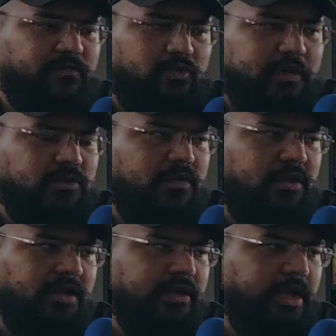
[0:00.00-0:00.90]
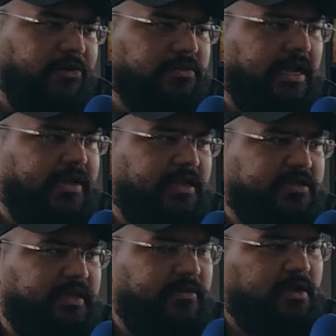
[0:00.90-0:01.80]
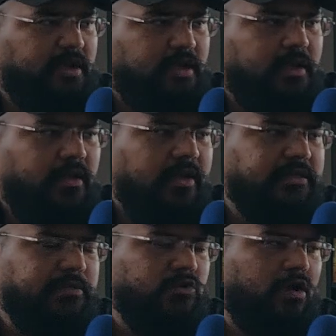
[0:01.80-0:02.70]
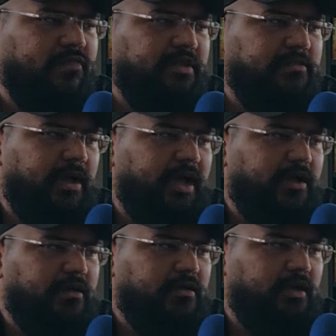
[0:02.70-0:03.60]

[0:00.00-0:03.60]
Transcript: Focus on the league, get your signings in, get some confidence back.